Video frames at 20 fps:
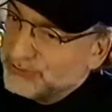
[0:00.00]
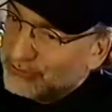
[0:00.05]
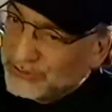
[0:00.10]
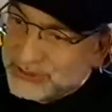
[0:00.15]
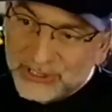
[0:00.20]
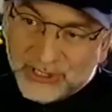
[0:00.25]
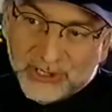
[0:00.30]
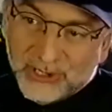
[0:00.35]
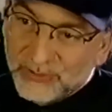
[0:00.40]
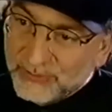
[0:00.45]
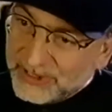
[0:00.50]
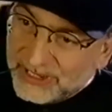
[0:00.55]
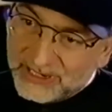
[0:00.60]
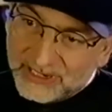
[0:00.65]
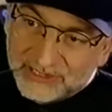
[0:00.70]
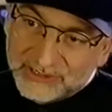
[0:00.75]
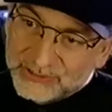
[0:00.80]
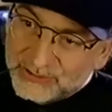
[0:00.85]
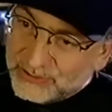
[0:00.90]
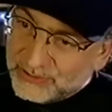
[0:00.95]
can go in
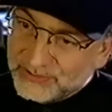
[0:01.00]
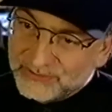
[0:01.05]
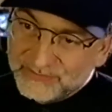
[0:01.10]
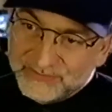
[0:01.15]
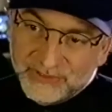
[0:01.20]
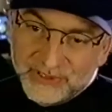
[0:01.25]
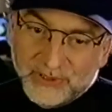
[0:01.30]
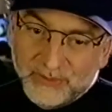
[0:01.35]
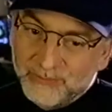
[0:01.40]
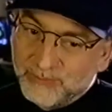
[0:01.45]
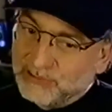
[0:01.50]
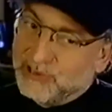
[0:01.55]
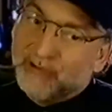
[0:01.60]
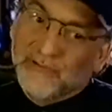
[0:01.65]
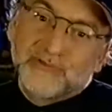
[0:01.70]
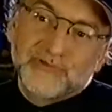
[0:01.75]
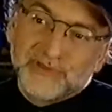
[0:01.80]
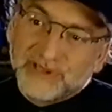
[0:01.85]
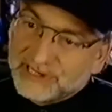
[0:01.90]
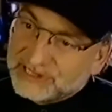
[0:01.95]
and sort of, you know, blow
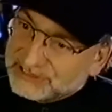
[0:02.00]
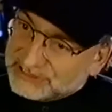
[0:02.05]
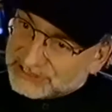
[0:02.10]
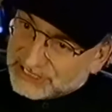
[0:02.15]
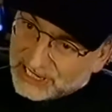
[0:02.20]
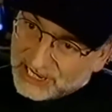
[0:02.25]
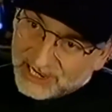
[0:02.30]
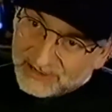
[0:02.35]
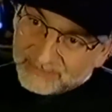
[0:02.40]
things up,